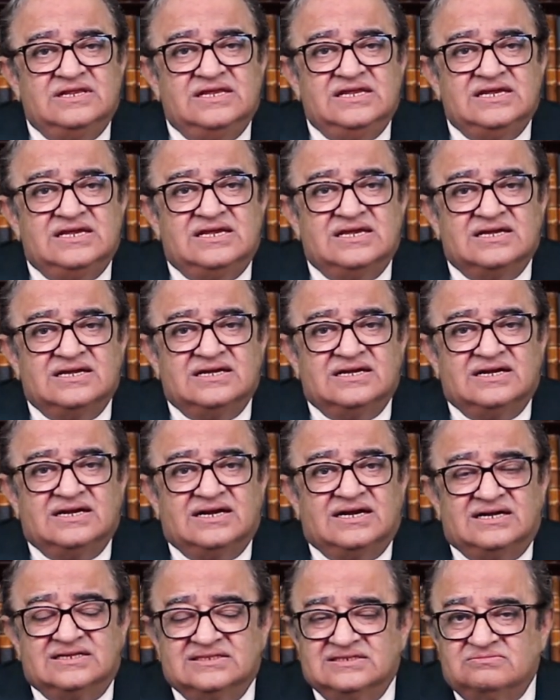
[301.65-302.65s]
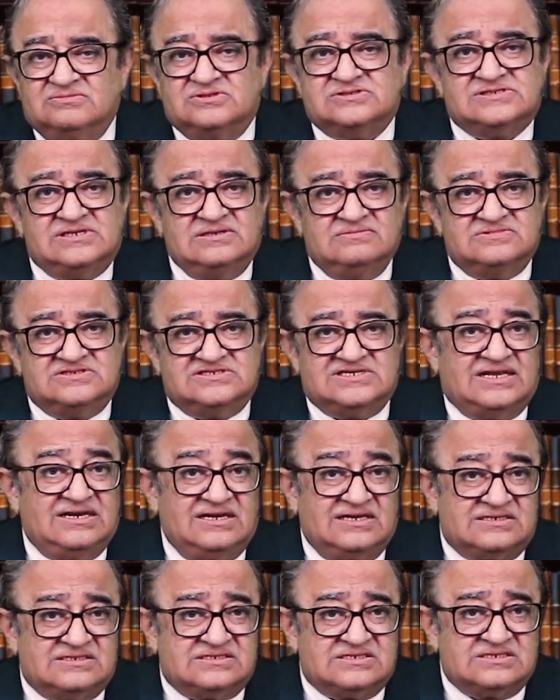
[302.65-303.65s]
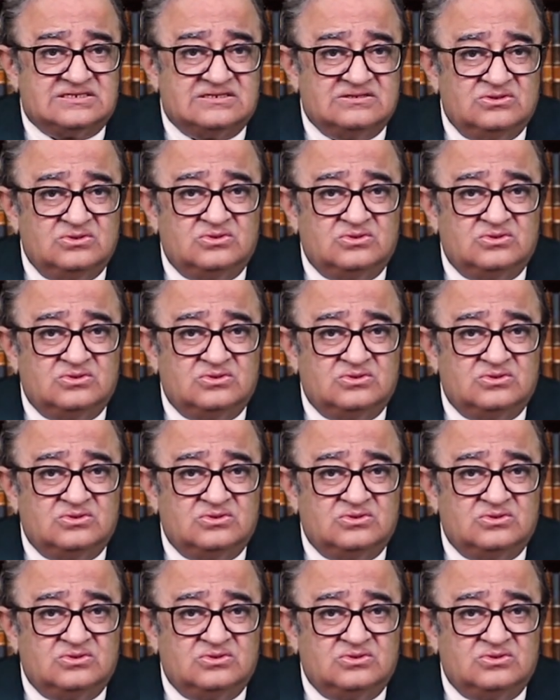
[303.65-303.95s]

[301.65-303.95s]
League and the Muslim zealots